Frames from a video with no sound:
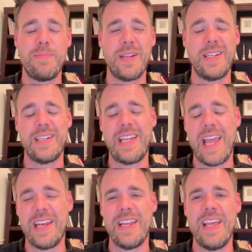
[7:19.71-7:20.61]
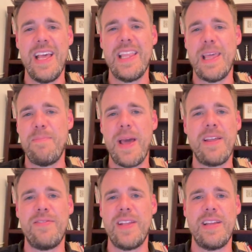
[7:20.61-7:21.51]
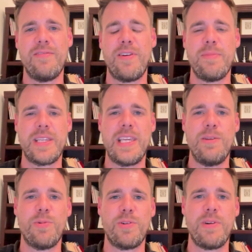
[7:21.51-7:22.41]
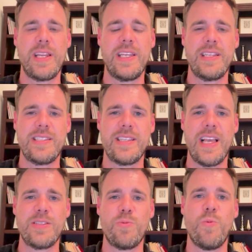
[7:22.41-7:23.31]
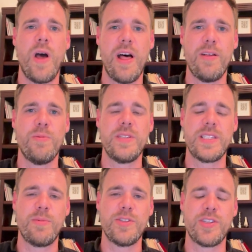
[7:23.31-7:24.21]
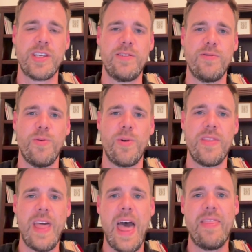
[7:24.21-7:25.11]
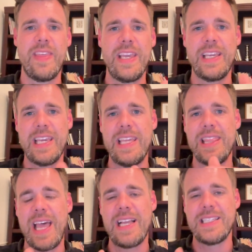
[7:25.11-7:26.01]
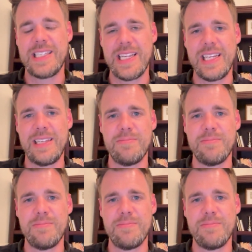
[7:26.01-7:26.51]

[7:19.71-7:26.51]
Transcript: But again, they benefit it from the keyword rankings as well when someone's looking for that thing in that city.